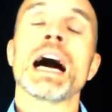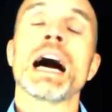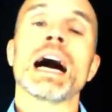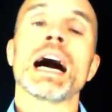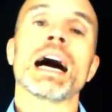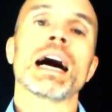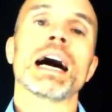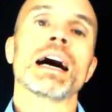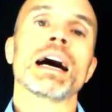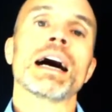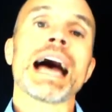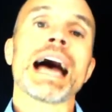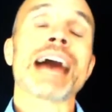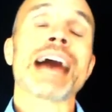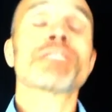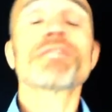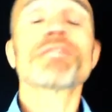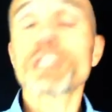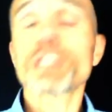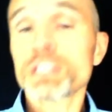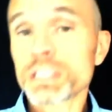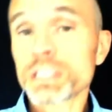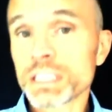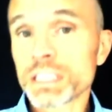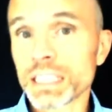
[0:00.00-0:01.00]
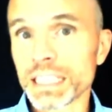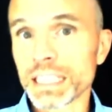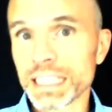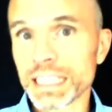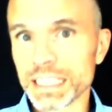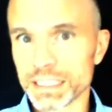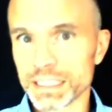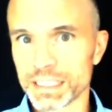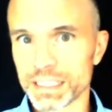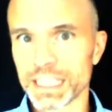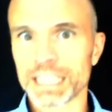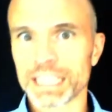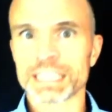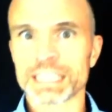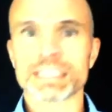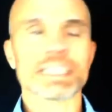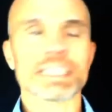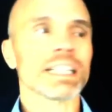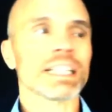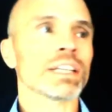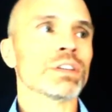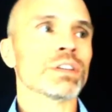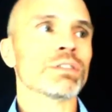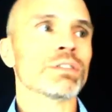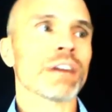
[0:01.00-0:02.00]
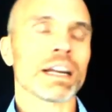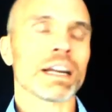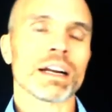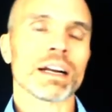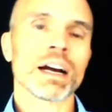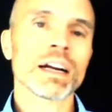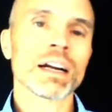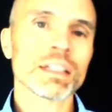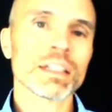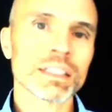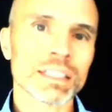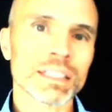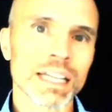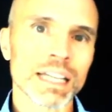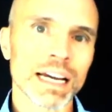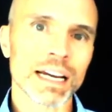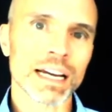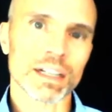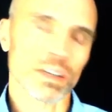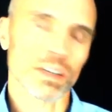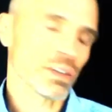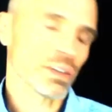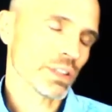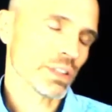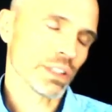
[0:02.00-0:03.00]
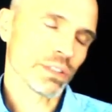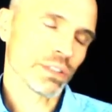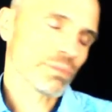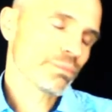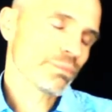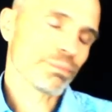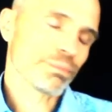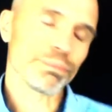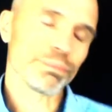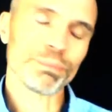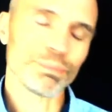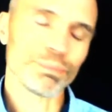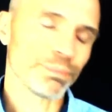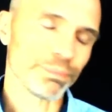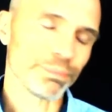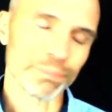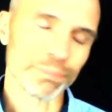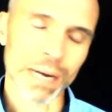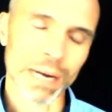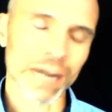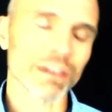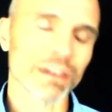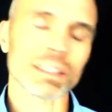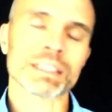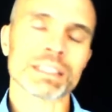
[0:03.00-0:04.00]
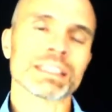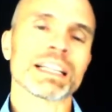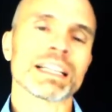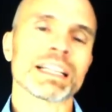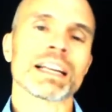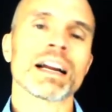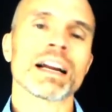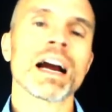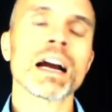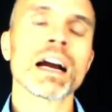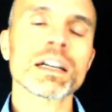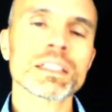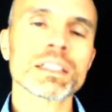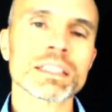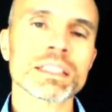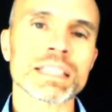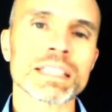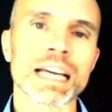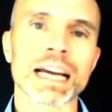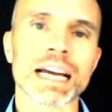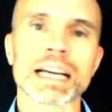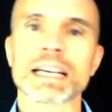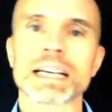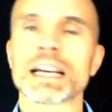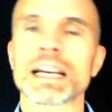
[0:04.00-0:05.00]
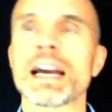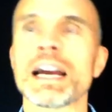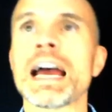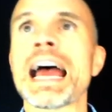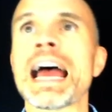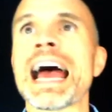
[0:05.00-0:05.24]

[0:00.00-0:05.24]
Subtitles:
At first, at least, they can say you've had a heart attack or your parent has had a heart attack,